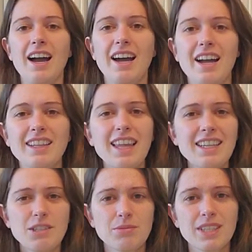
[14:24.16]
I'd
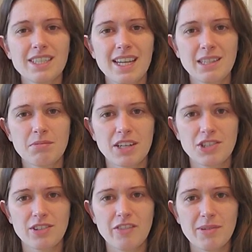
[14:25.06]
like to really take the
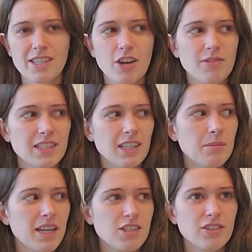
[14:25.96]
pressure off myself a little
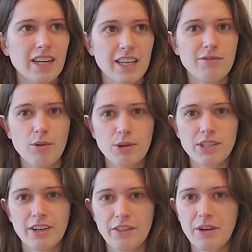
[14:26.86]
bit so that I can focus
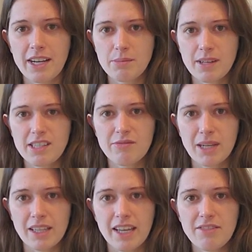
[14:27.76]
on other aspects of
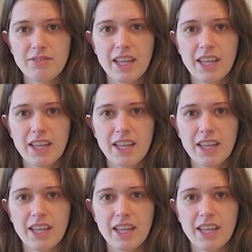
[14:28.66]
my life.